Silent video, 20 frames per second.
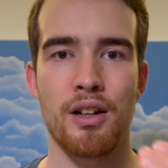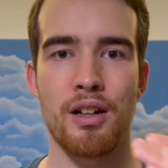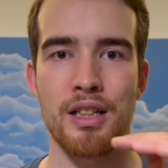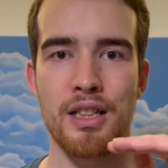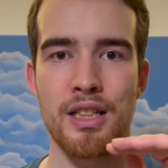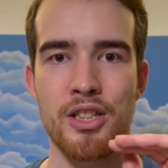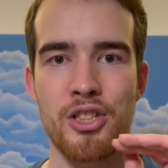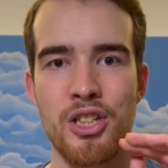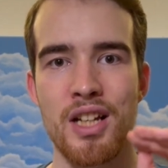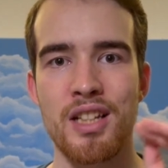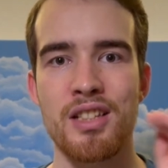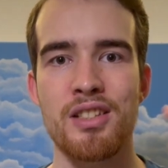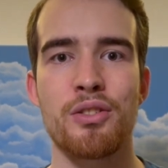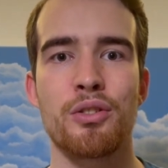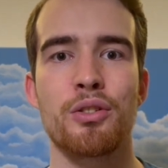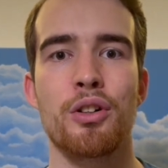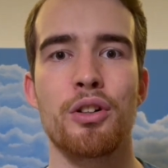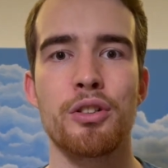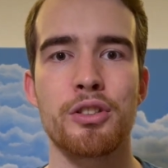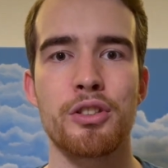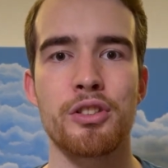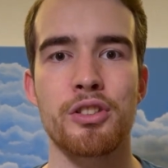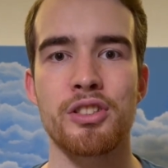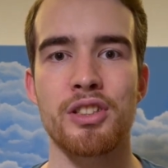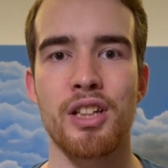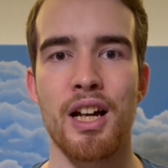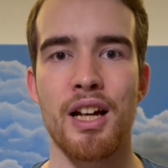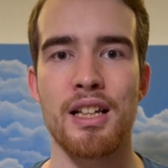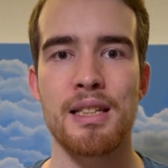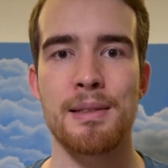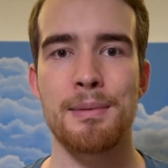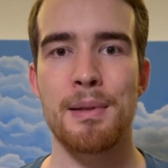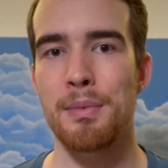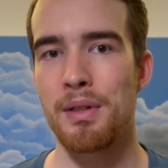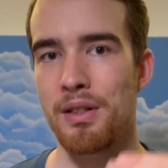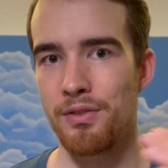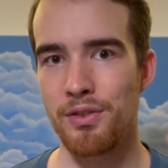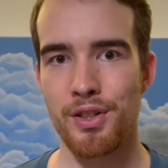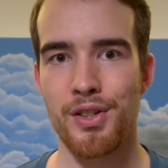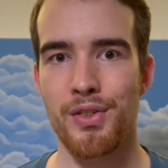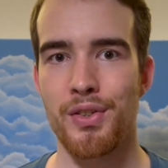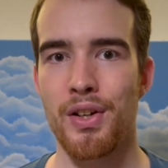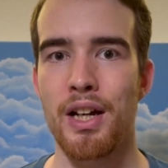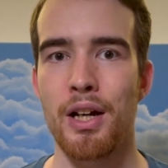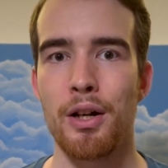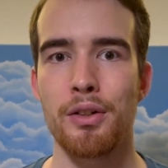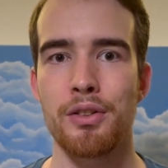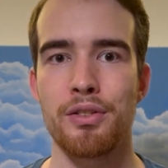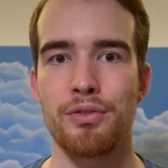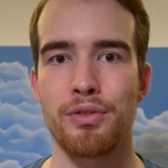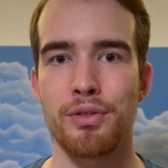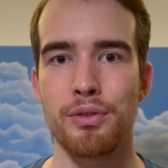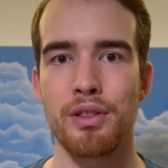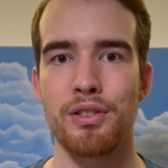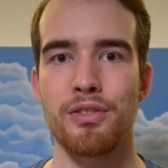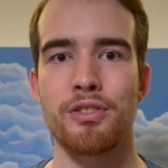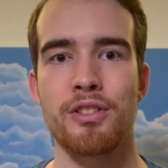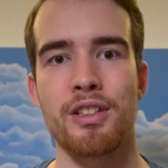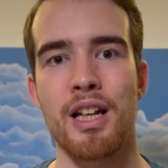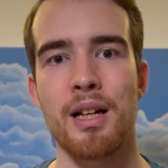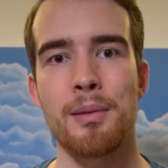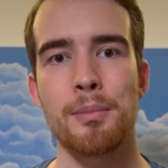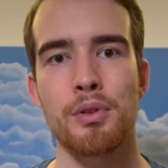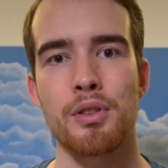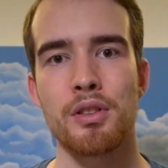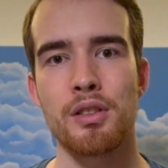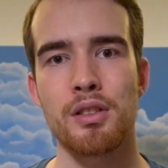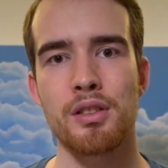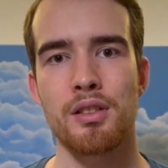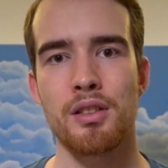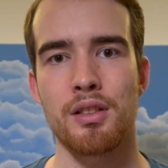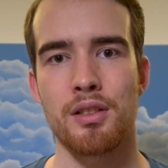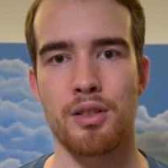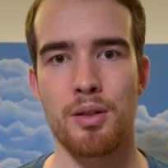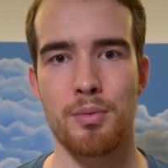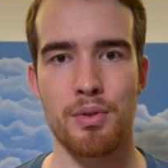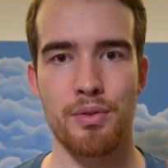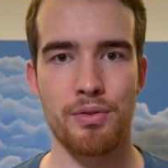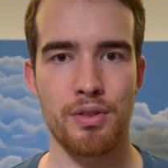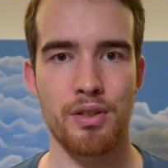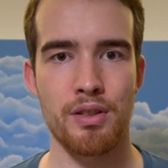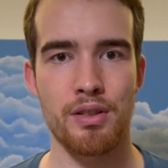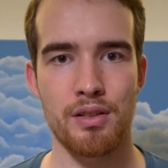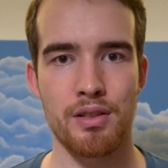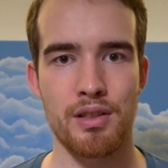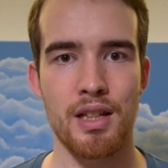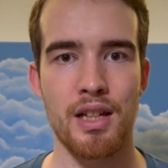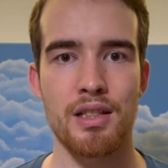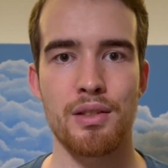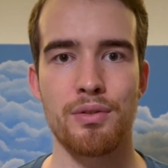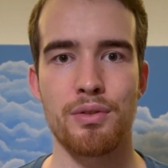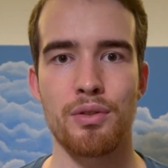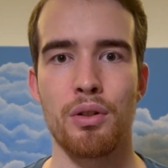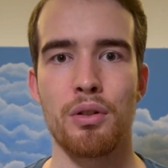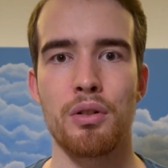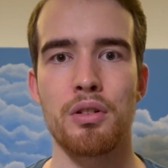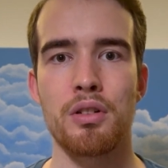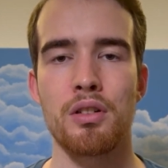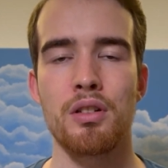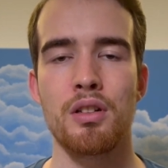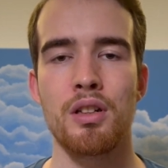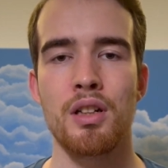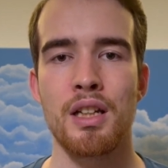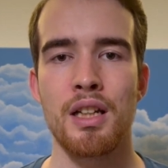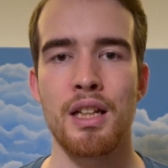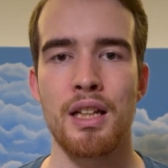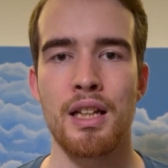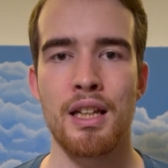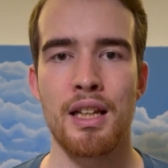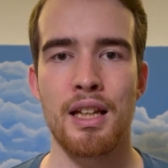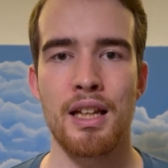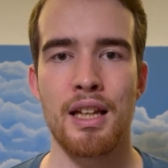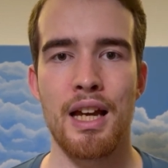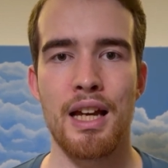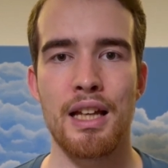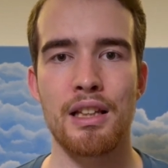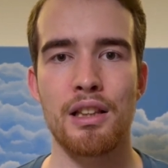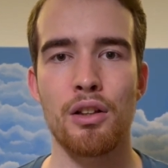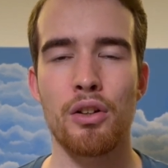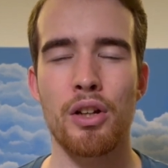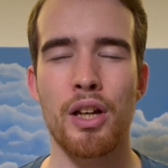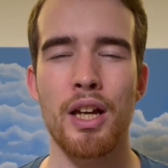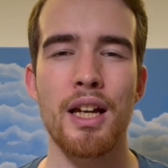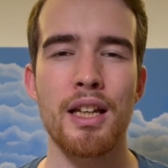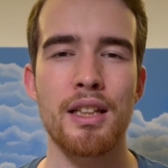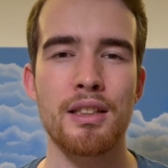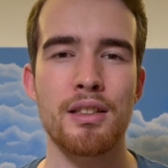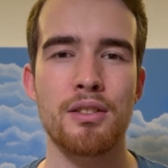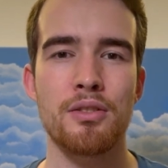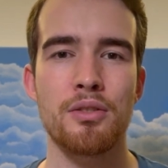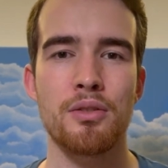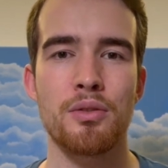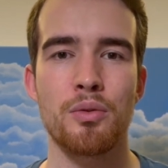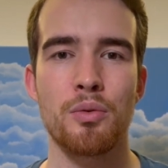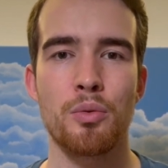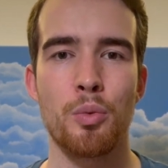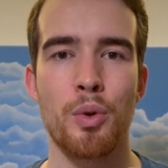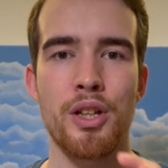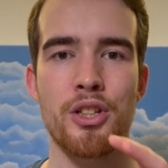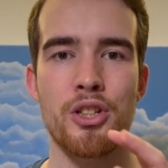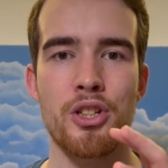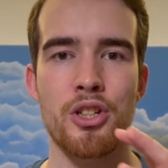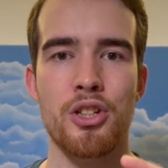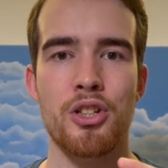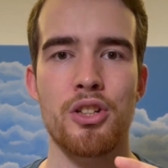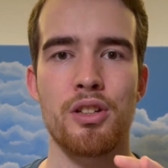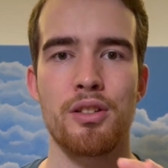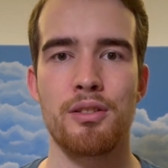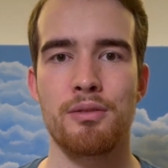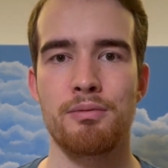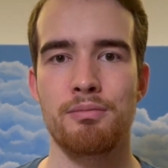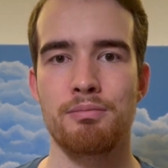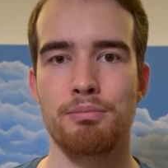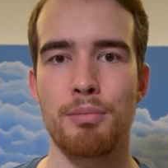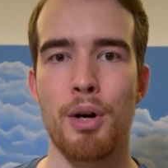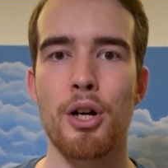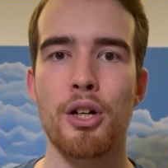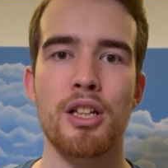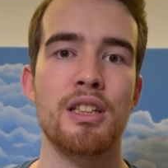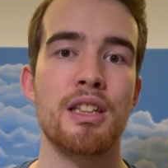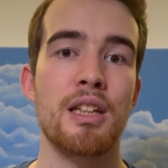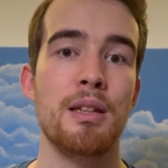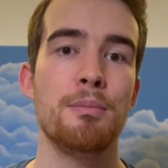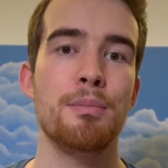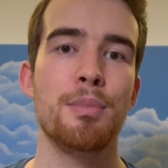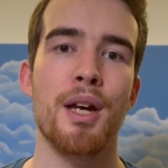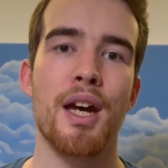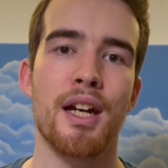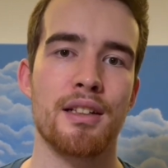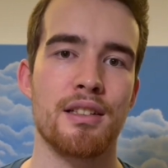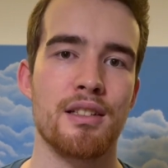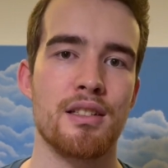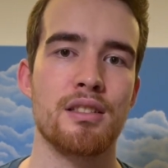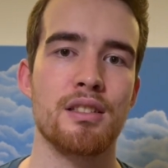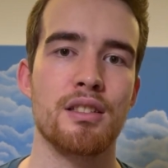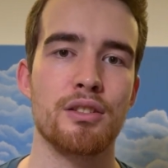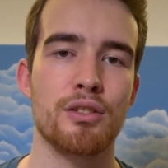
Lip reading: adjust your order size, maybe even try out a few different numbers in terms of the size of the order, and look at which market impact is still